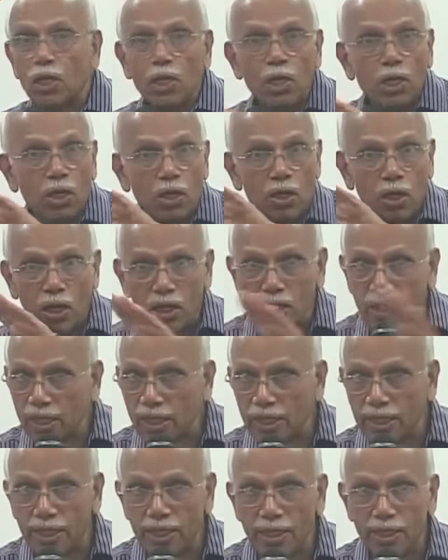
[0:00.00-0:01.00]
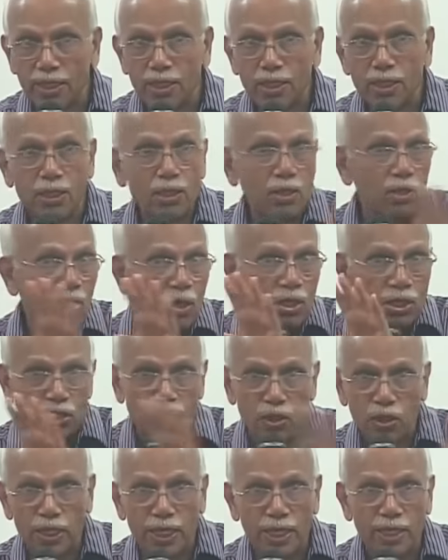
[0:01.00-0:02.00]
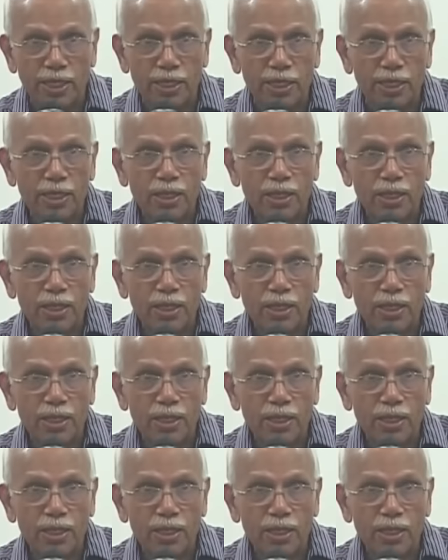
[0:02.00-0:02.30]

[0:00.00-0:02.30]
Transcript: Not running, not jogging,